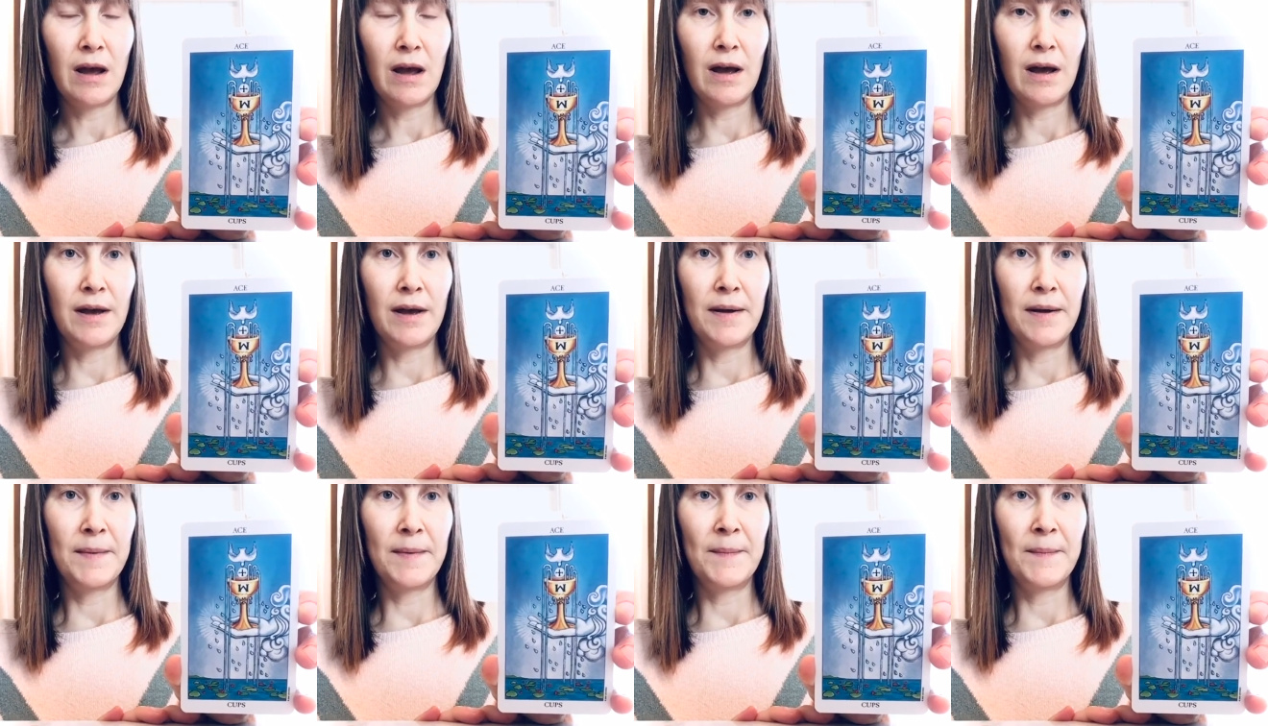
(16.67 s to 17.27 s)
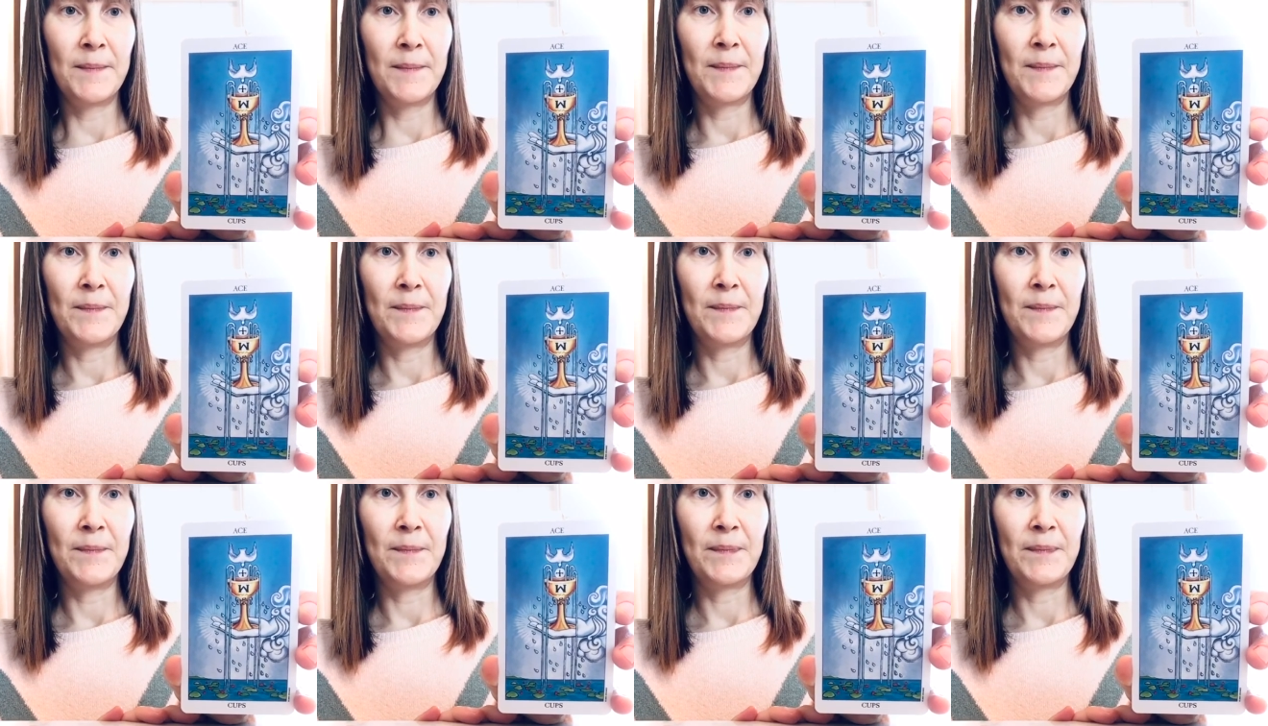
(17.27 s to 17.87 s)
Um,
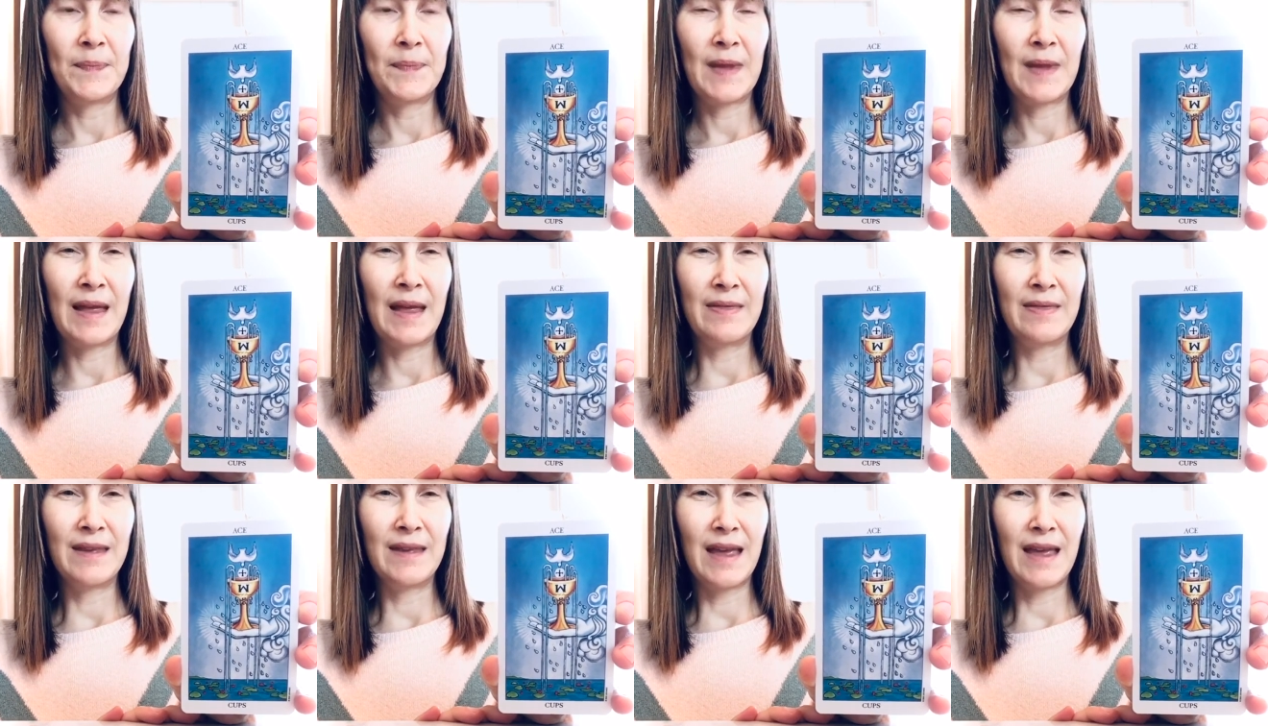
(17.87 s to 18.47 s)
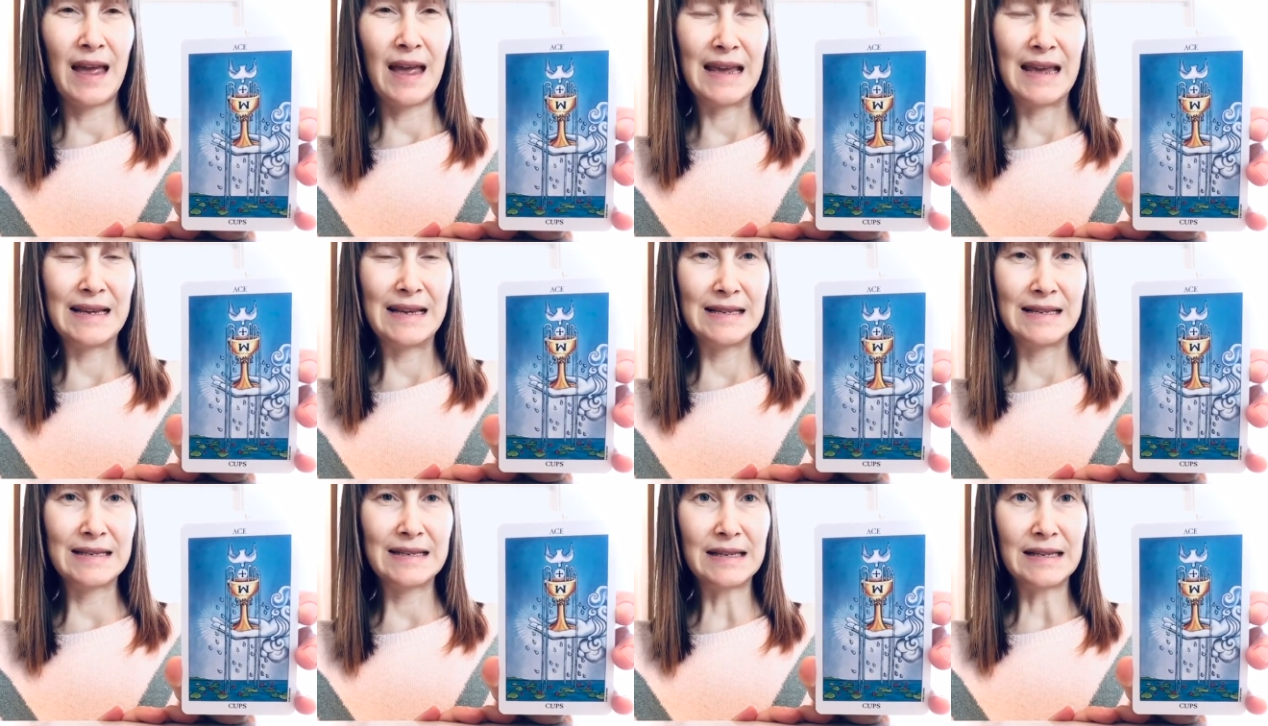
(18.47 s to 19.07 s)
and the
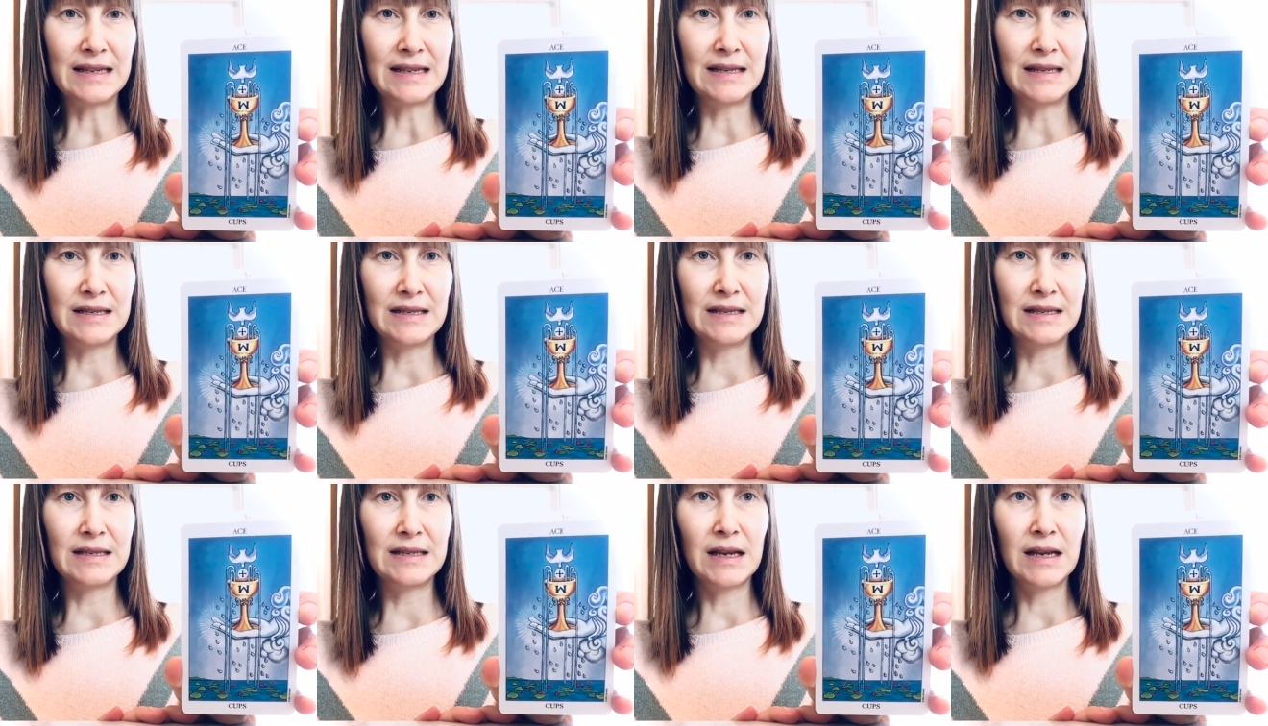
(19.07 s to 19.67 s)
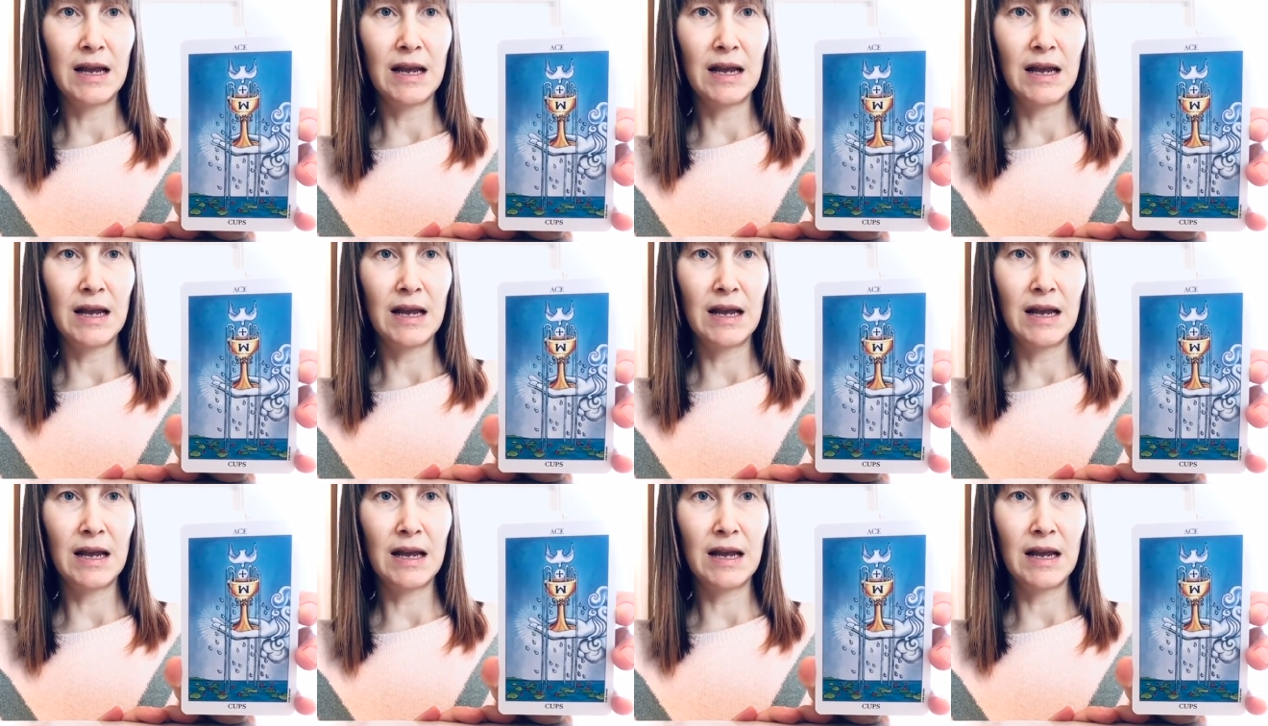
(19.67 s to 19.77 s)
ace is